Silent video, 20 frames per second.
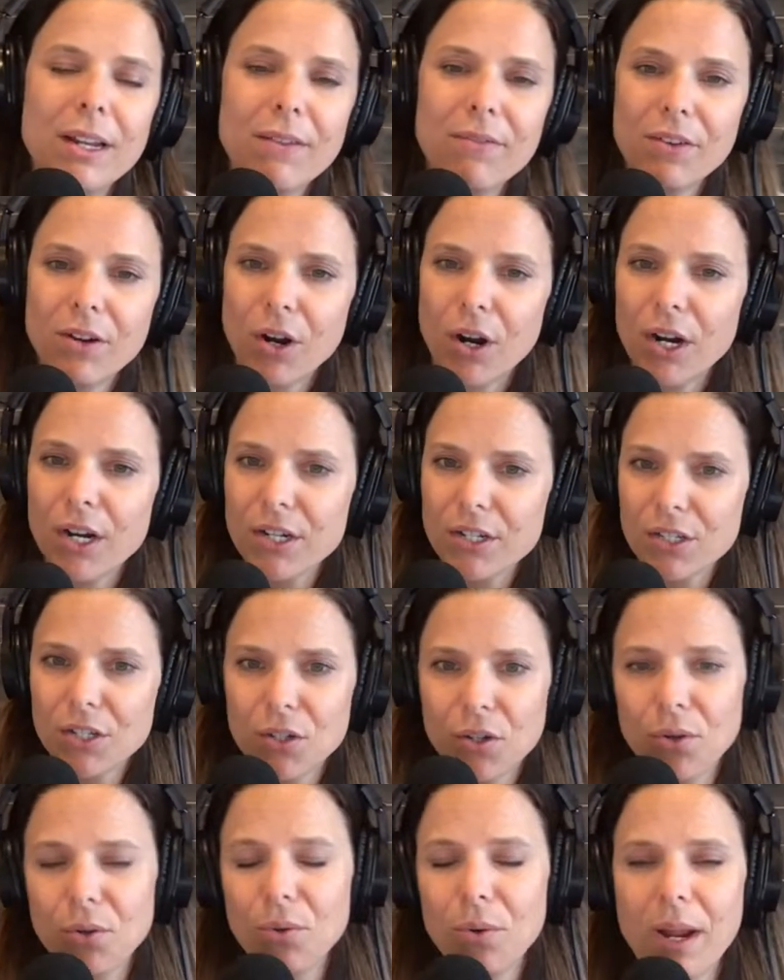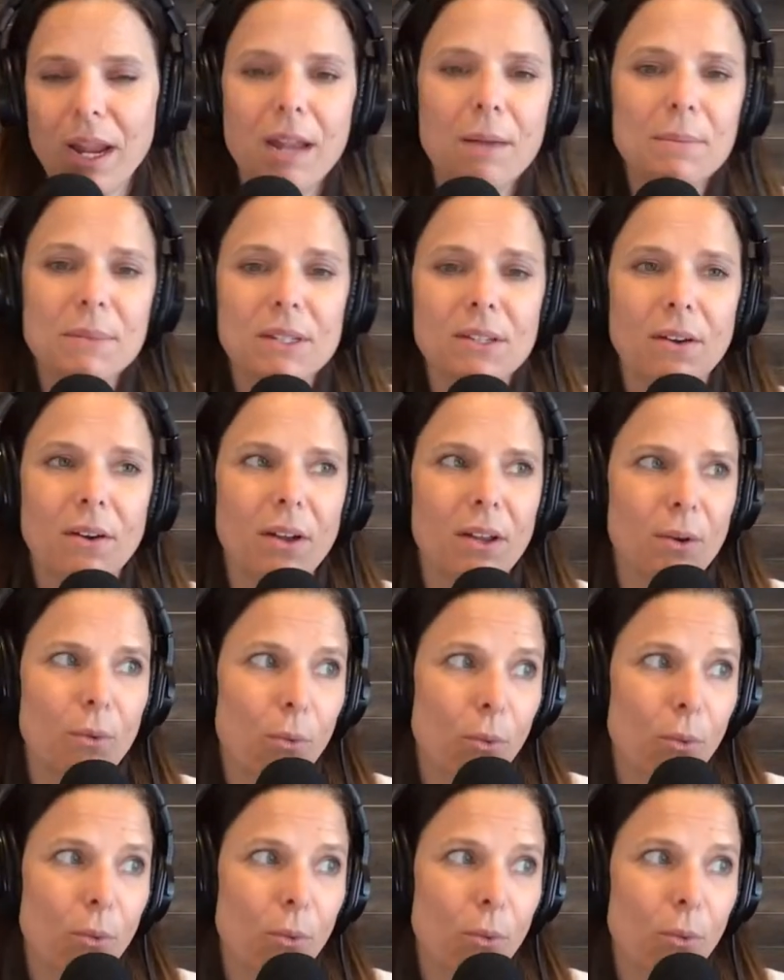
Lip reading: gift card to Amazon,